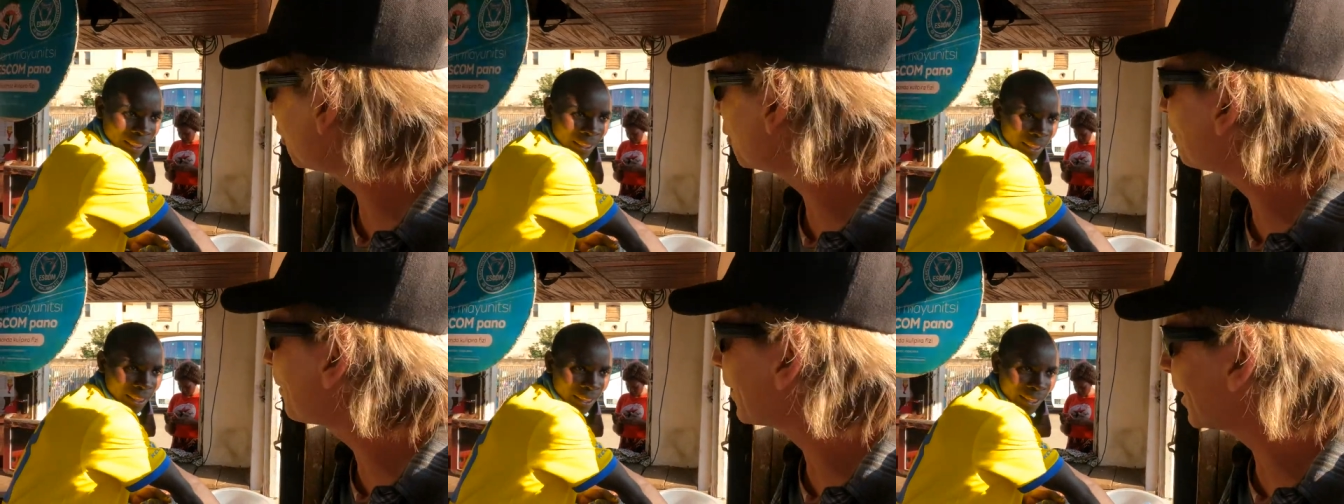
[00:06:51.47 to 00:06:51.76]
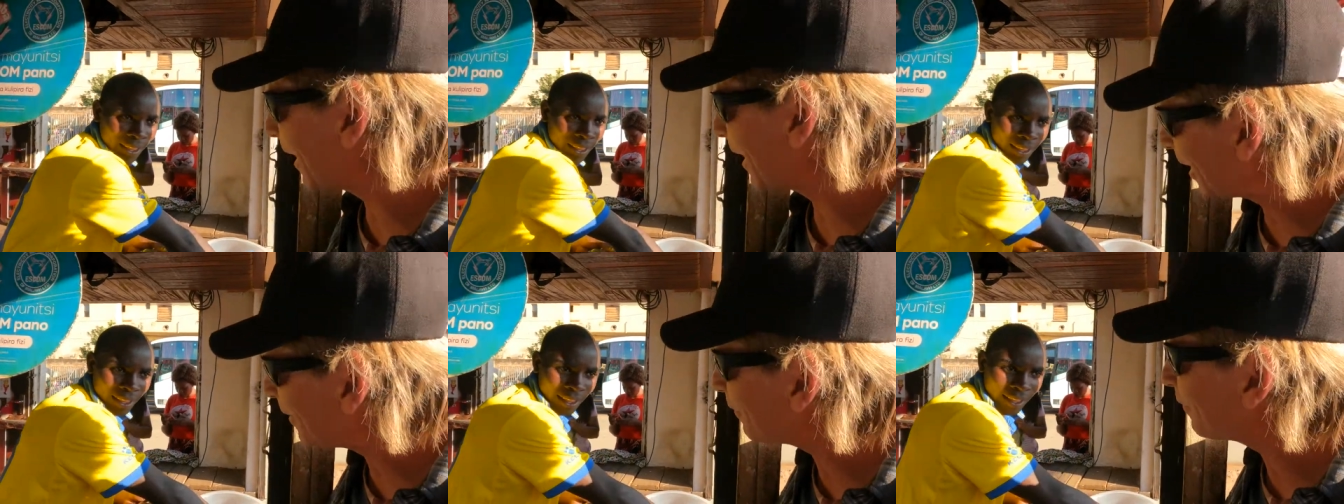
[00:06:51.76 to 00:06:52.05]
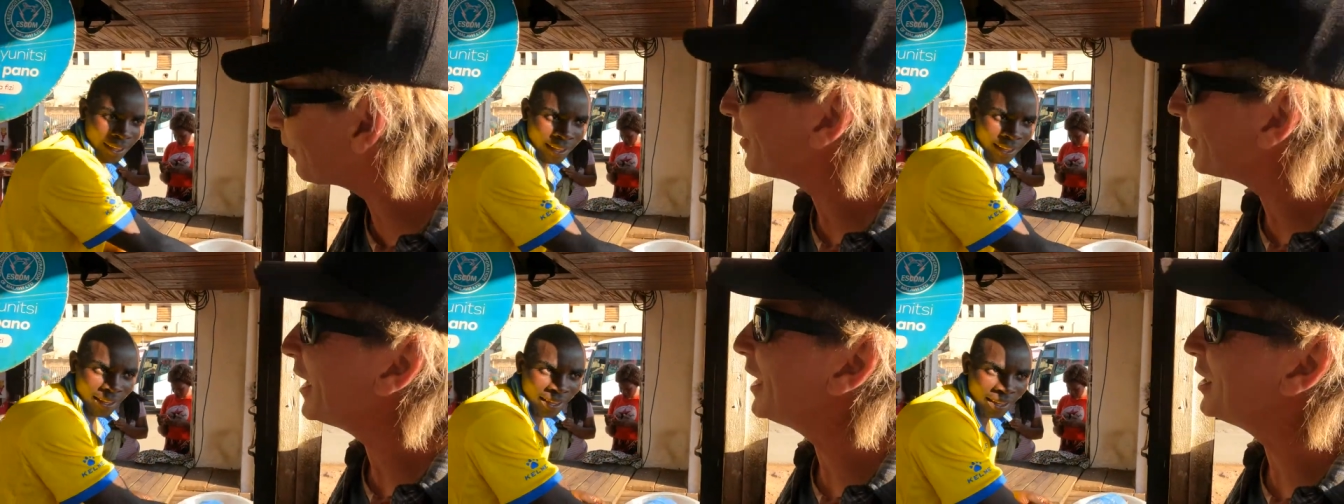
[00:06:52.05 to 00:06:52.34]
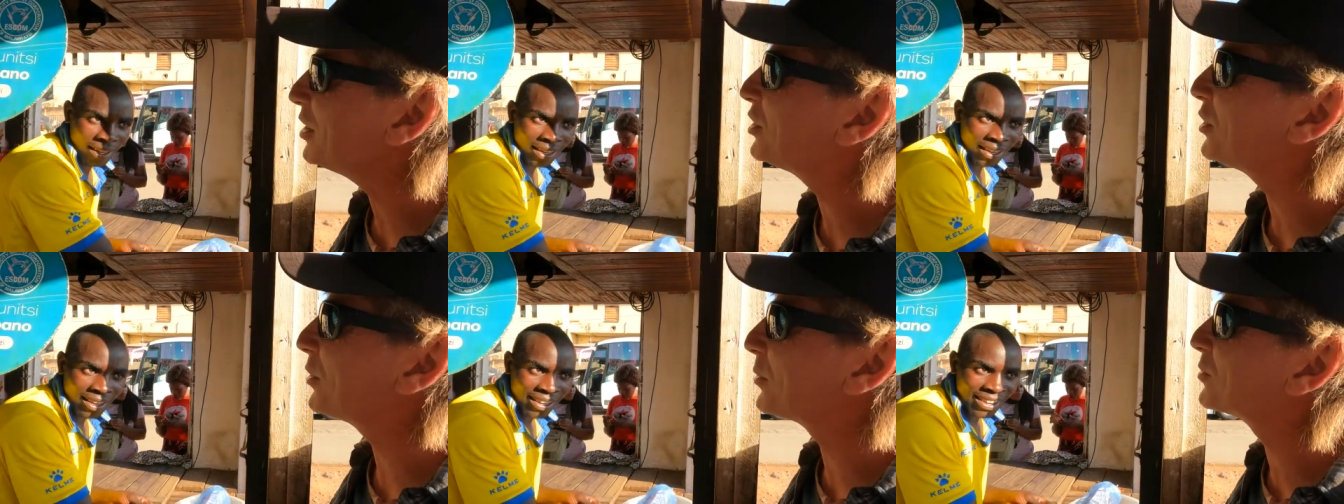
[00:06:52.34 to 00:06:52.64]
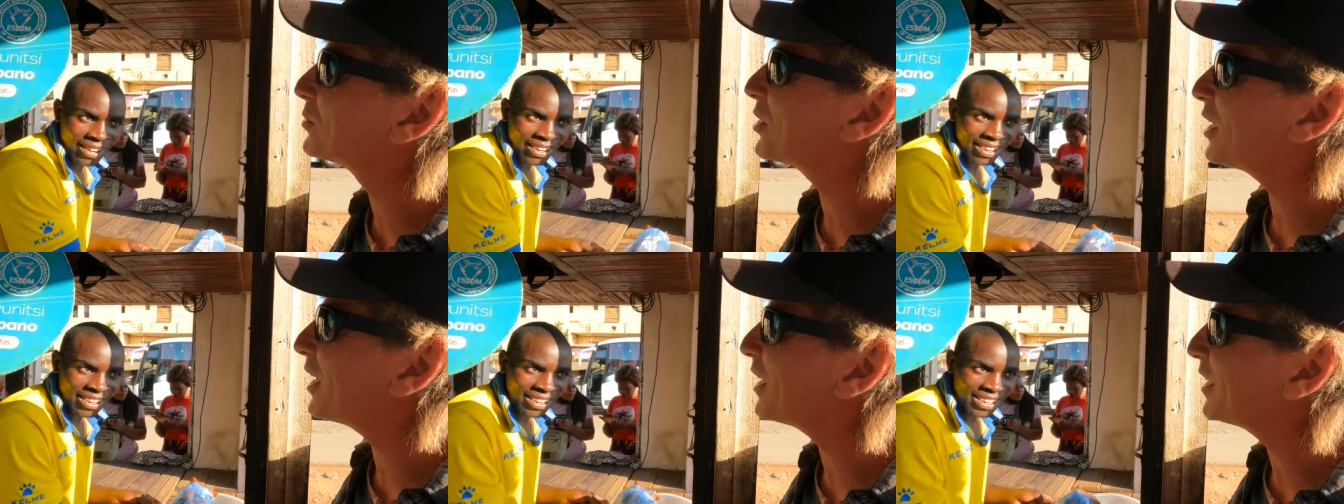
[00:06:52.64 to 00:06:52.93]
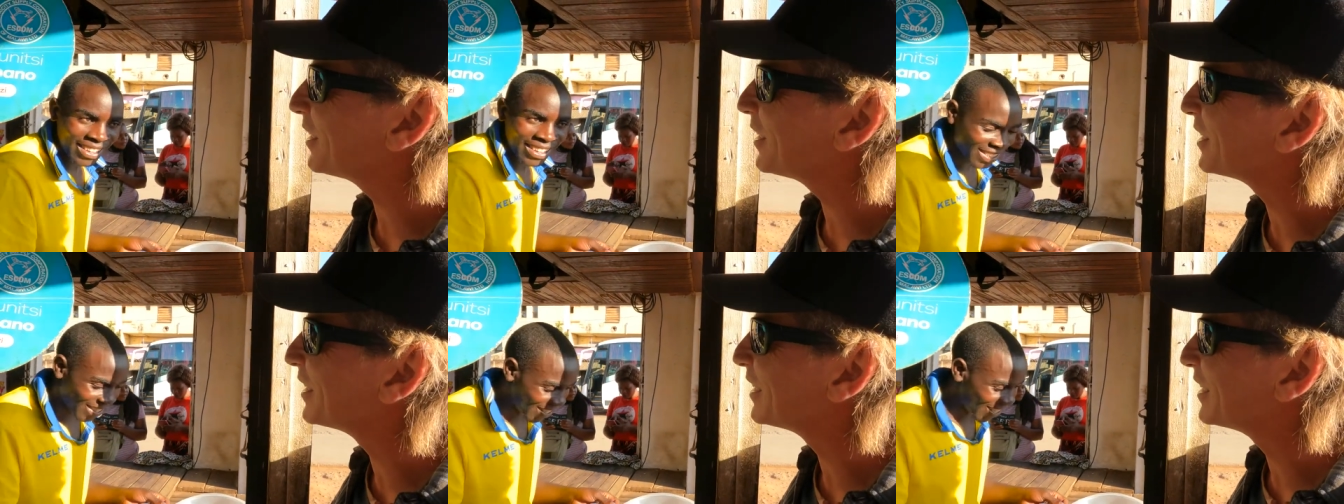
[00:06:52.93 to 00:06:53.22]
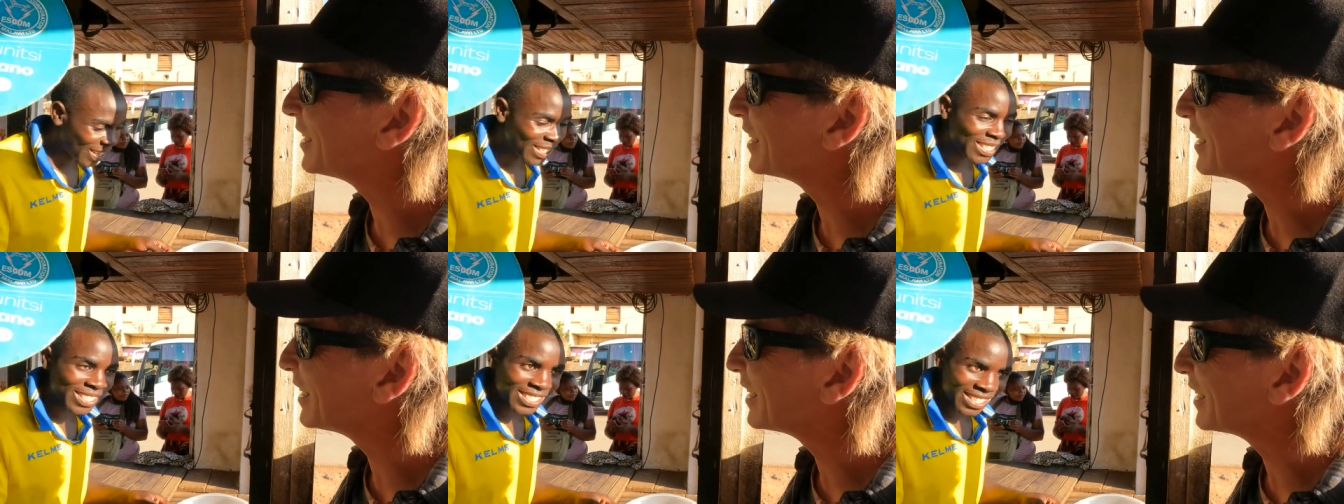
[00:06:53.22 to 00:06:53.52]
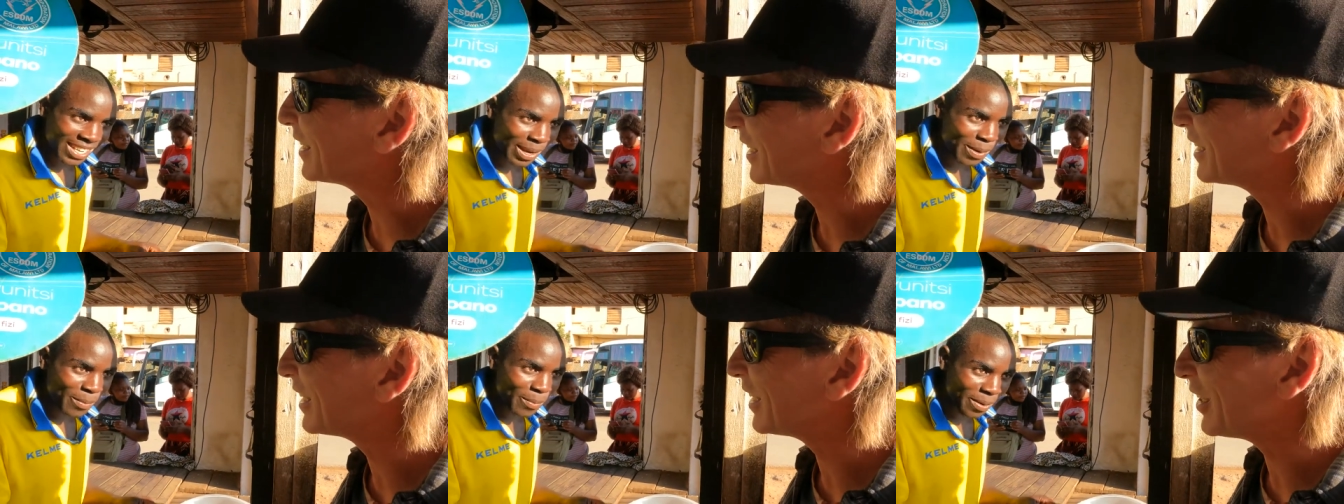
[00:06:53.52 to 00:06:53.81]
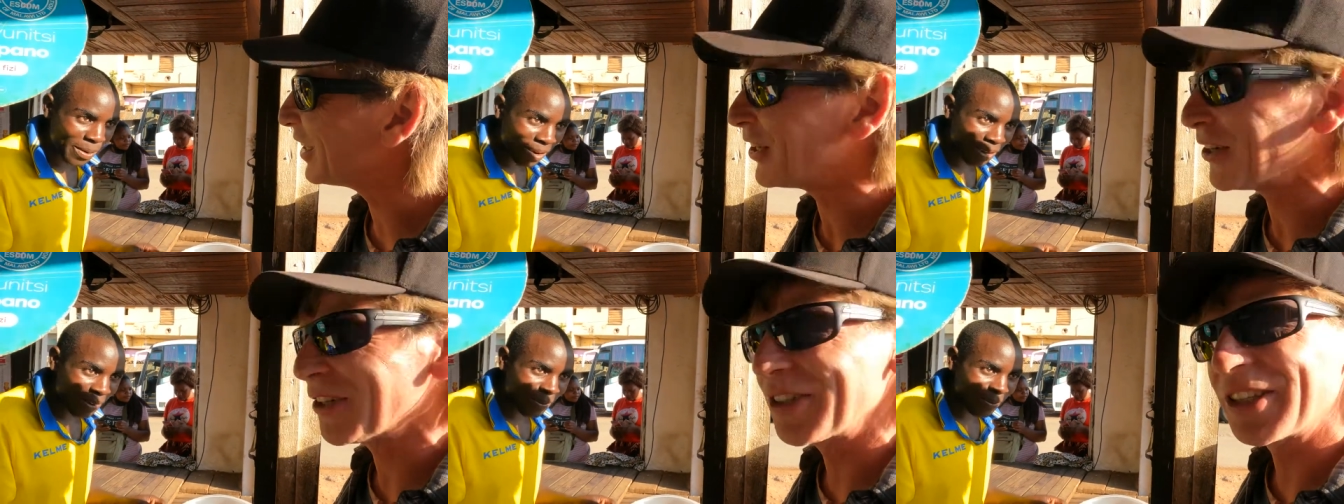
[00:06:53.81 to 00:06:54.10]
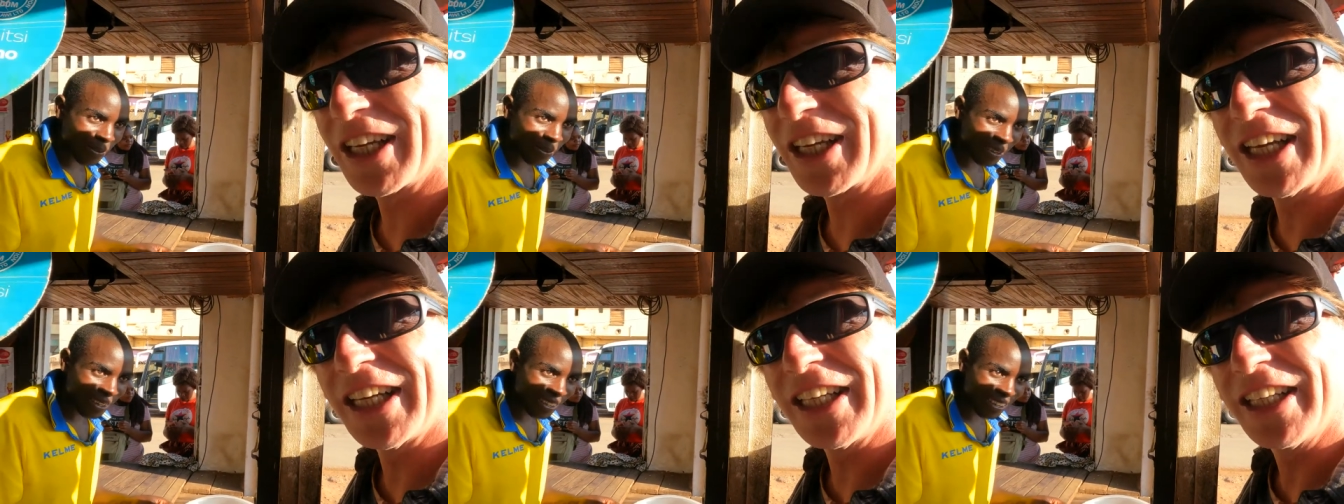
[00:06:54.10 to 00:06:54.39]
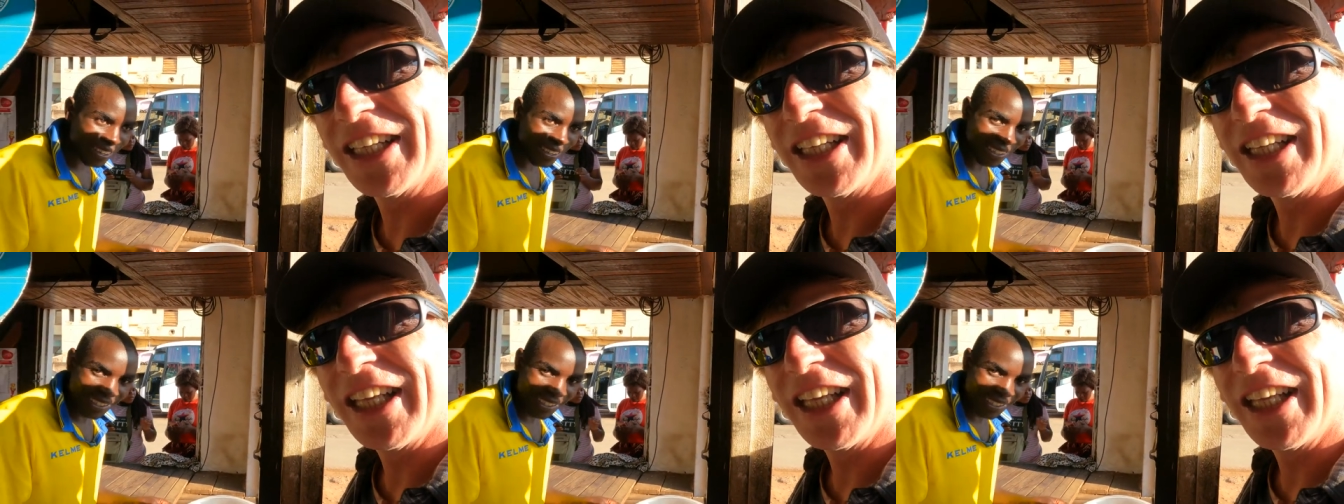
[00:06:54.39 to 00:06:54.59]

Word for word: you believe in Chiuta? Yes, I believe. Okay.